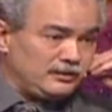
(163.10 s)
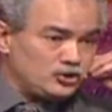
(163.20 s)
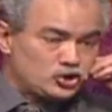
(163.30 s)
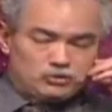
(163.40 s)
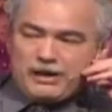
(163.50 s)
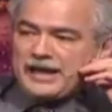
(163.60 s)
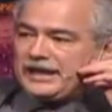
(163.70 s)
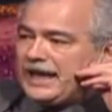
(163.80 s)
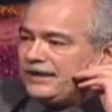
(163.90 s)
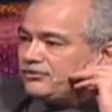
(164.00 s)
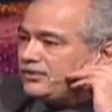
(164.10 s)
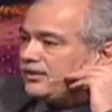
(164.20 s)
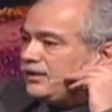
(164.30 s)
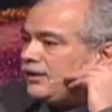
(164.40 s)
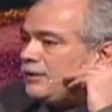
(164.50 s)
Somaliland.
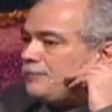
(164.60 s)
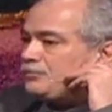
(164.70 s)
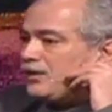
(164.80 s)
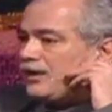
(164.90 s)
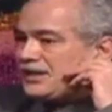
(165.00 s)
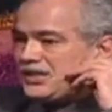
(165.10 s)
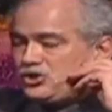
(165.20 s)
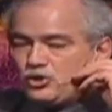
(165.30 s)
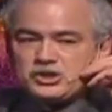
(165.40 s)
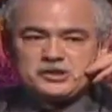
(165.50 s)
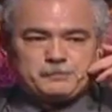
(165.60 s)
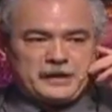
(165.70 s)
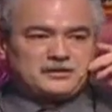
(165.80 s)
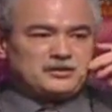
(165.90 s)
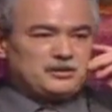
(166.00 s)
I said, you just
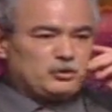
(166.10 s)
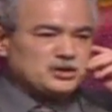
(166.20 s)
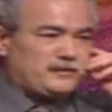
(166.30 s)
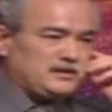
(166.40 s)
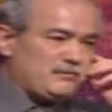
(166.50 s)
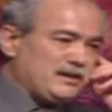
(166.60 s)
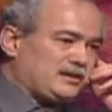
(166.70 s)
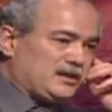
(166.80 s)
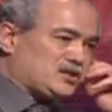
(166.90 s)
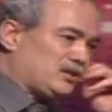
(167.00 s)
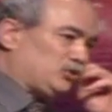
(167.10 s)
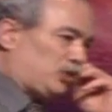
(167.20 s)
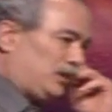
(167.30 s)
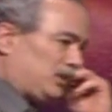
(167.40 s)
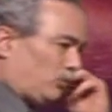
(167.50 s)
picked the most fundamentalist
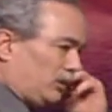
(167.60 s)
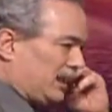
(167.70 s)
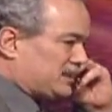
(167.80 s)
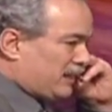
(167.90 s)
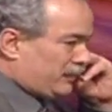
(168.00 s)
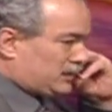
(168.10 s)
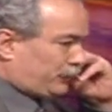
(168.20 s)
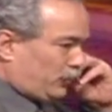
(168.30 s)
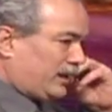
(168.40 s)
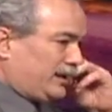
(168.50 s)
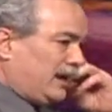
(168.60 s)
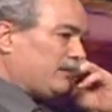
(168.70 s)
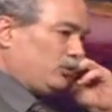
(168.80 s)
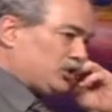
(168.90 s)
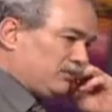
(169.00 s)
country in the world as evidence for a
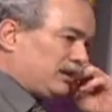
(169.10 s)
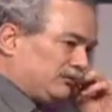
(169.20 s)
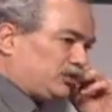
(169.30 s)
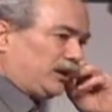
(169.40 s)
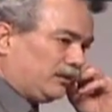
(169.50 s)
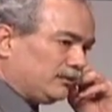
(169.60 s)
non-Muslim country.